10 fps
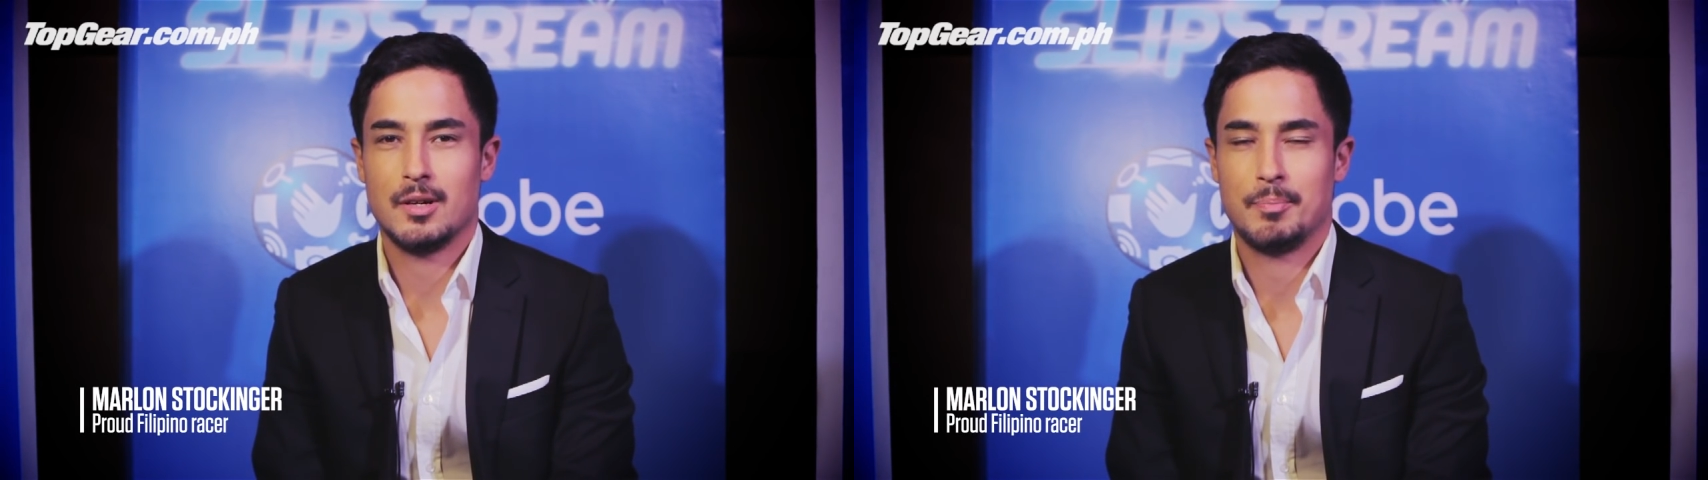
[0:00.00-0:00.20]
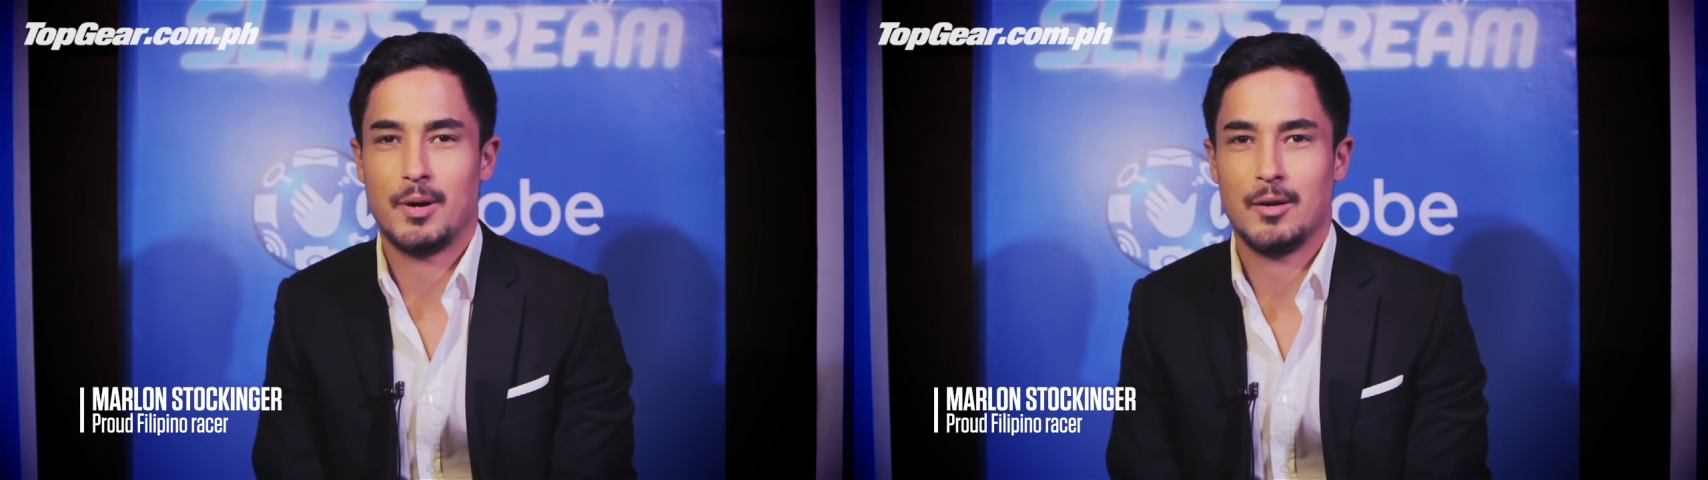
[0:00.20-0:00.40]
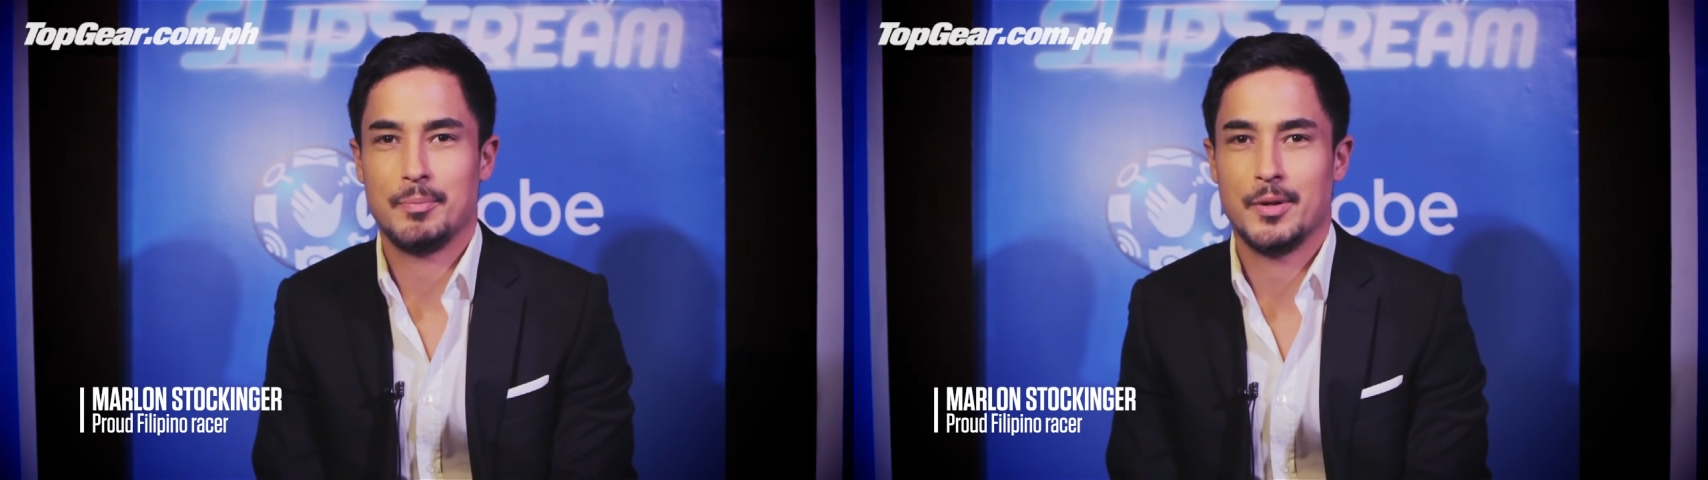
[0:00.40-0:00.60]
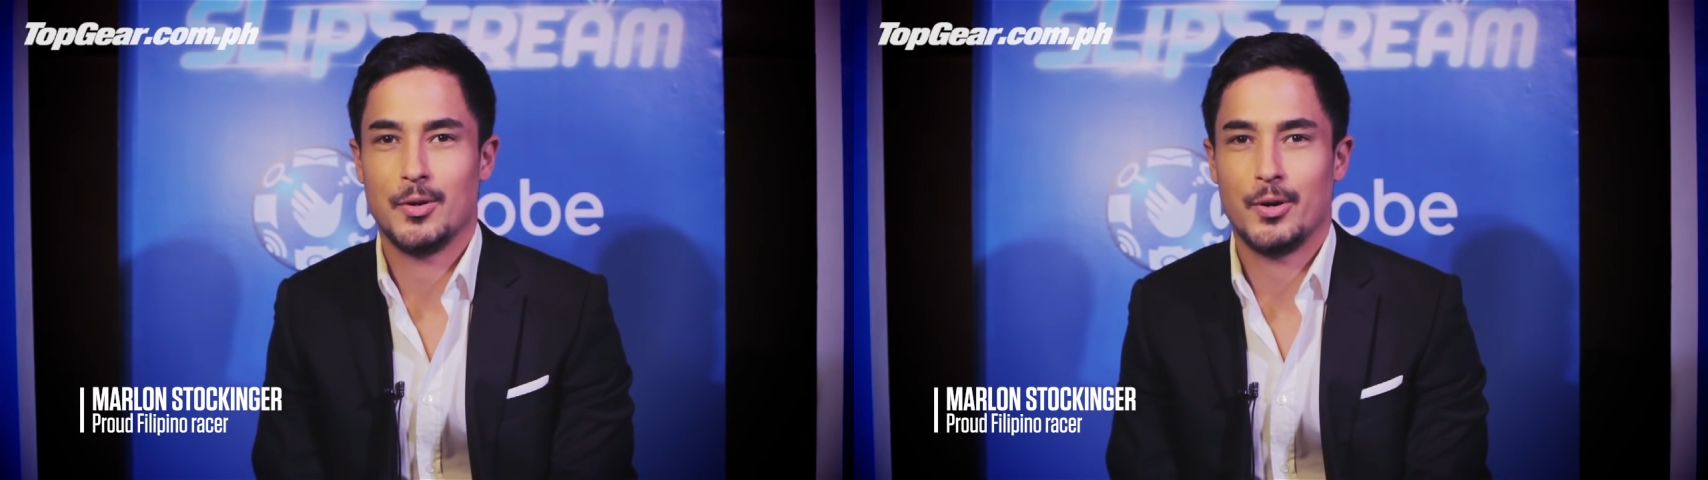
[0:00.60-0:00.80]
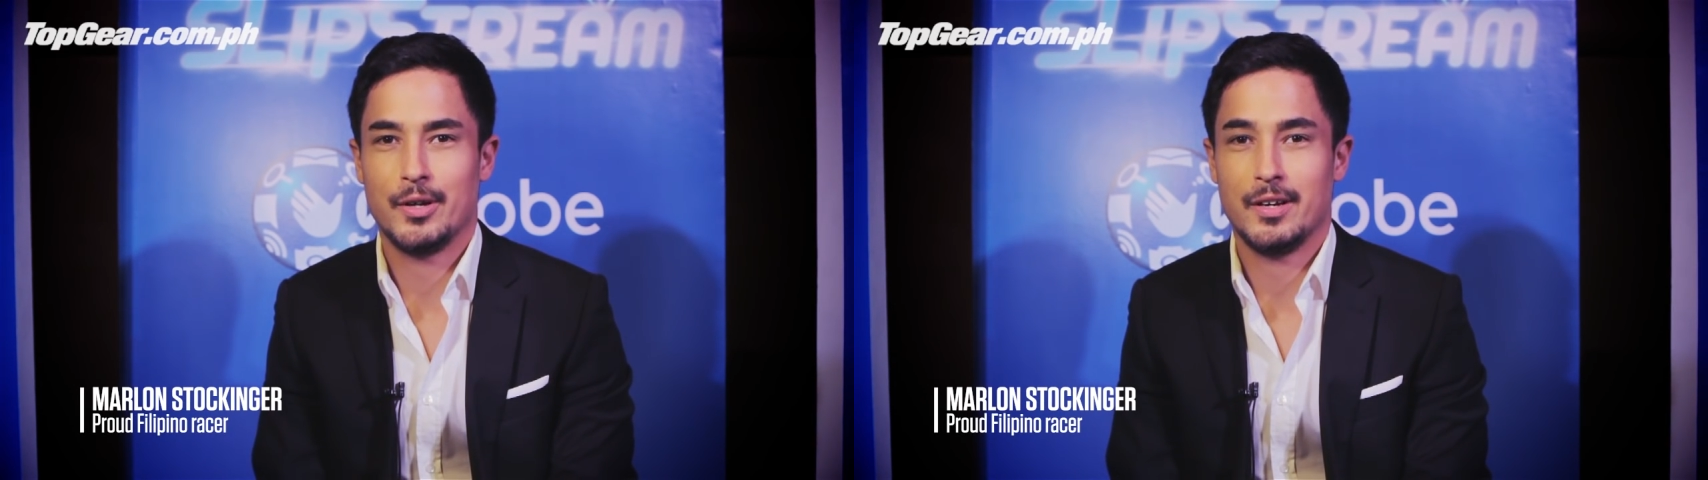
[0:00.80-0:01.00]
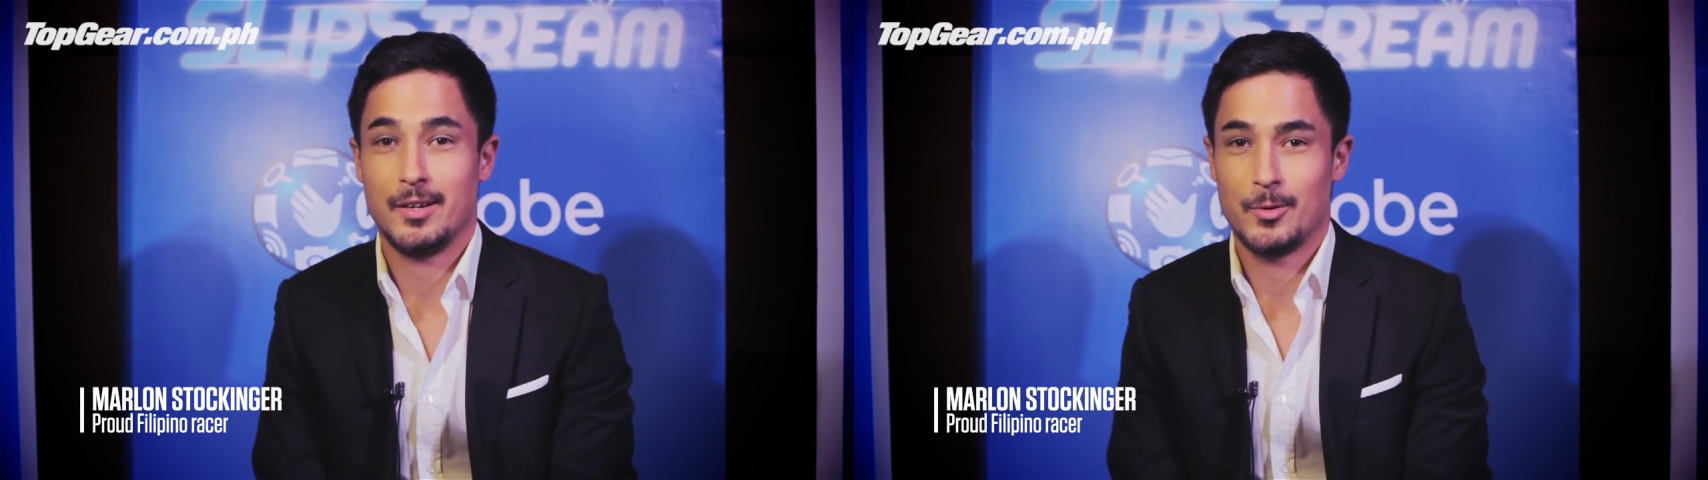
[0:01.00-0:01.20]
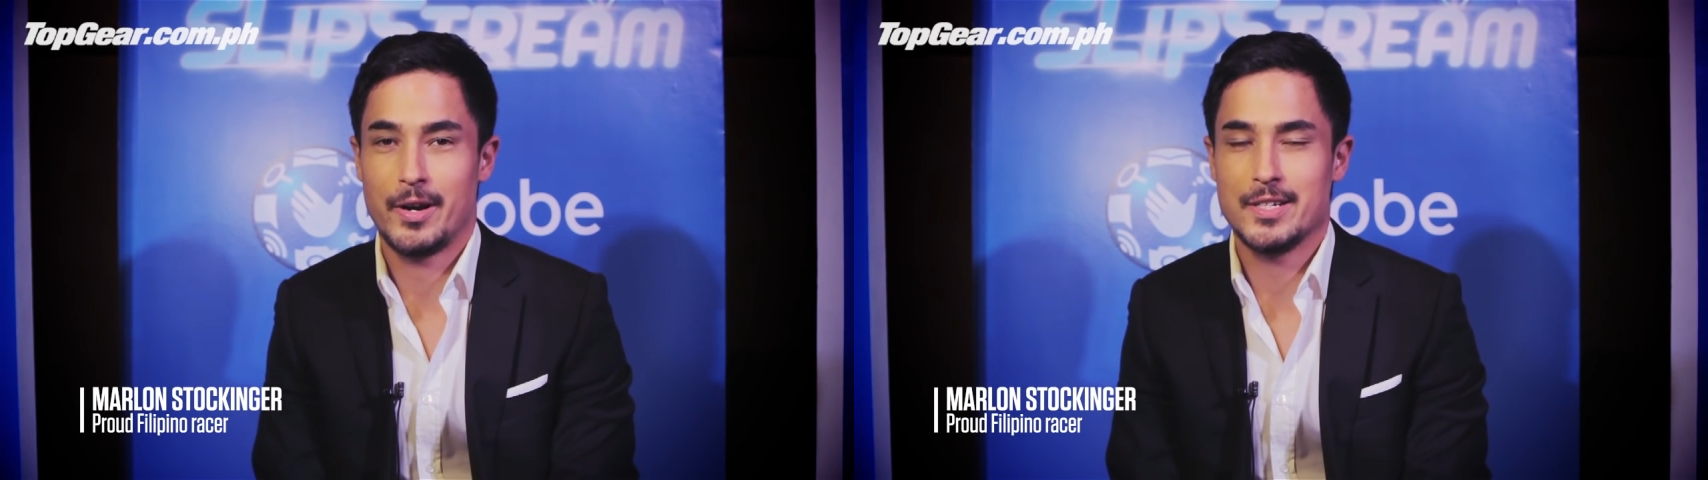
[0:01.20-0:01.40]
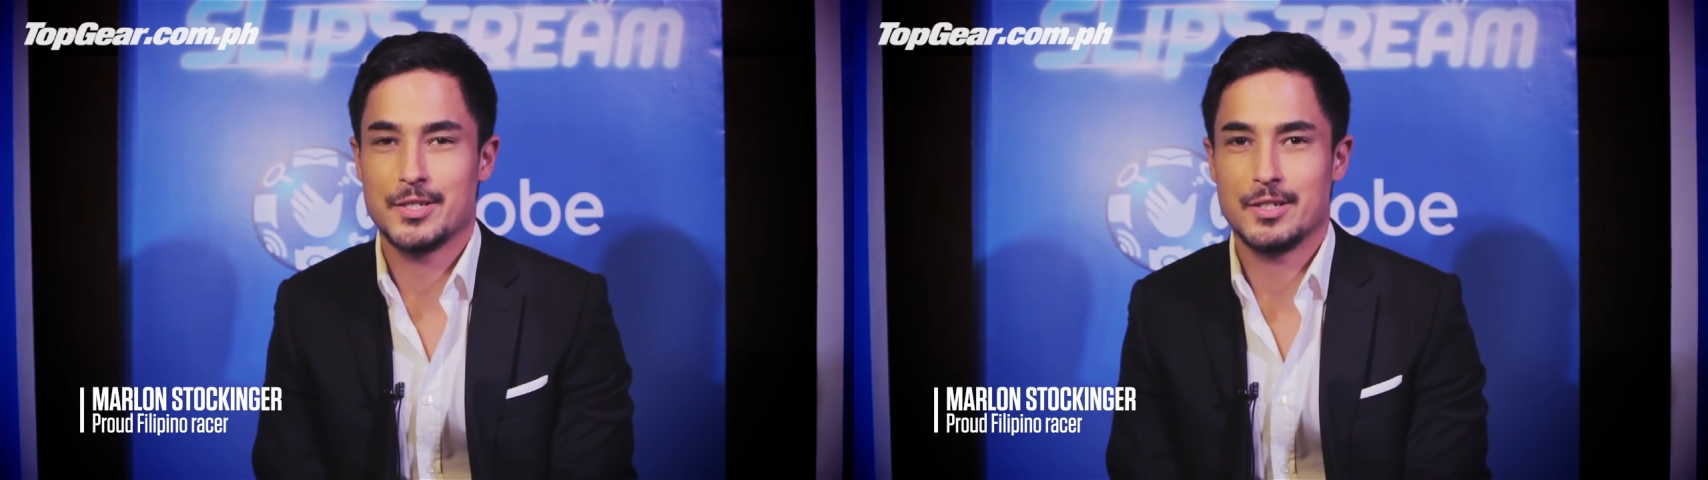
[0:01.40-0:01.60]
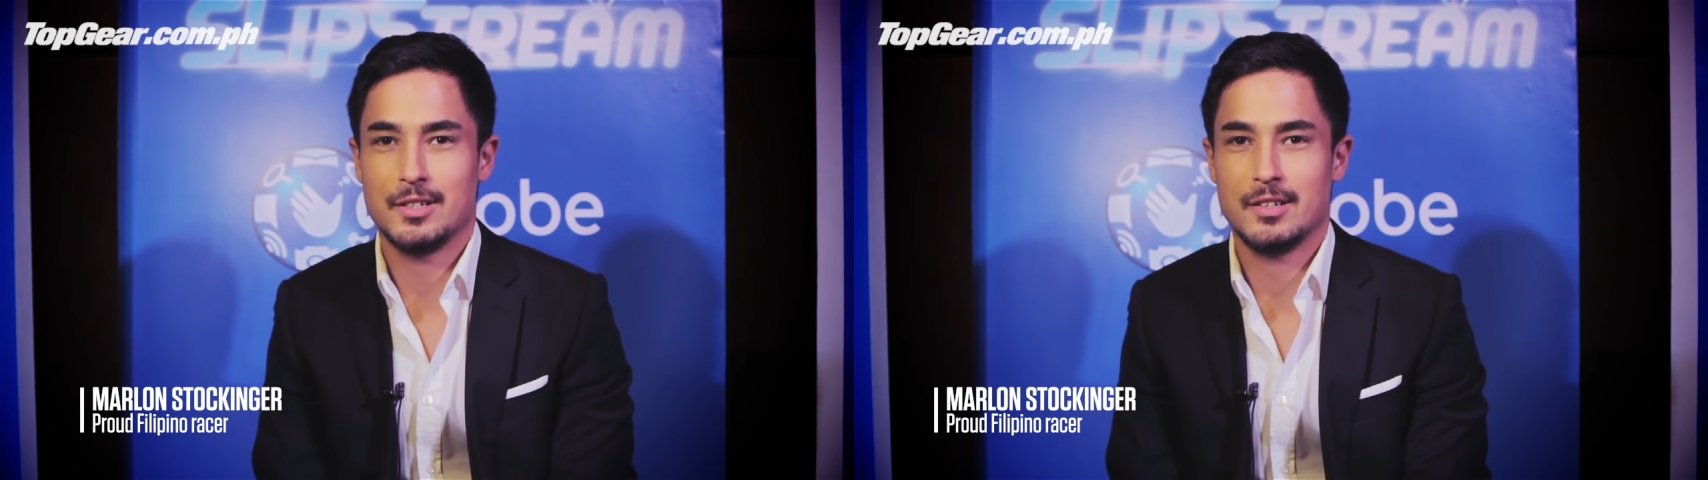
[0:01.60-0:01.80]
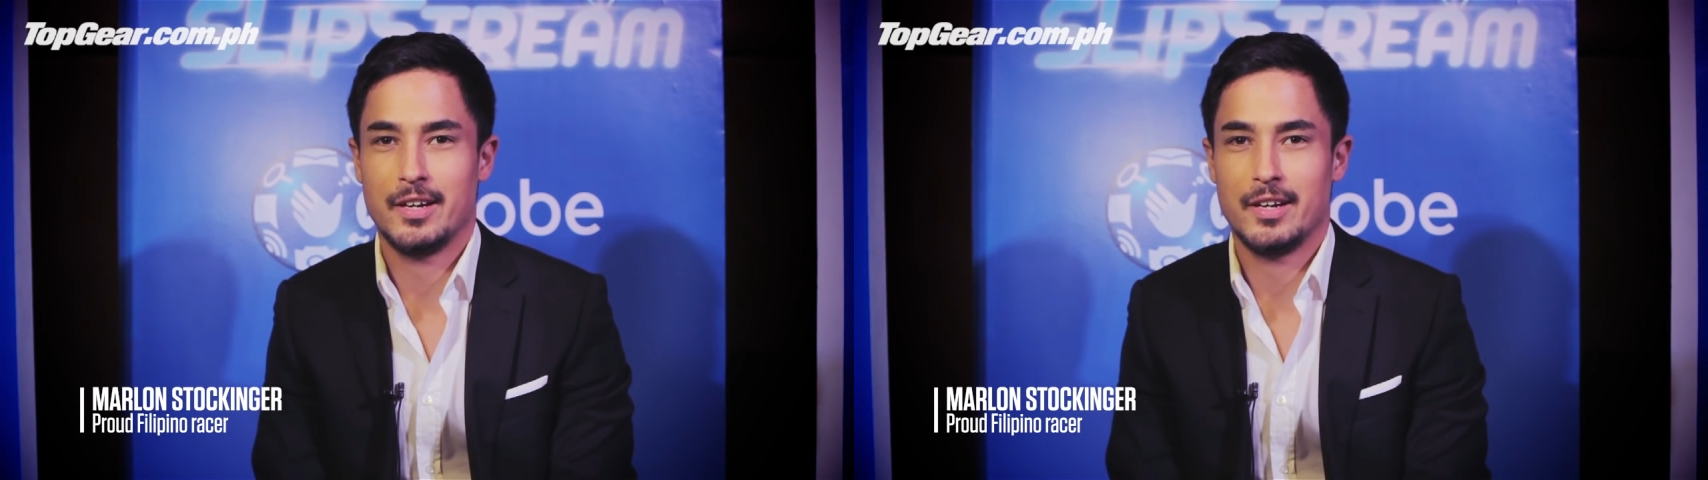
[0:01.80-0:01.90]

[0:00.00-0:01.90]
a proud Pinoy and a racer,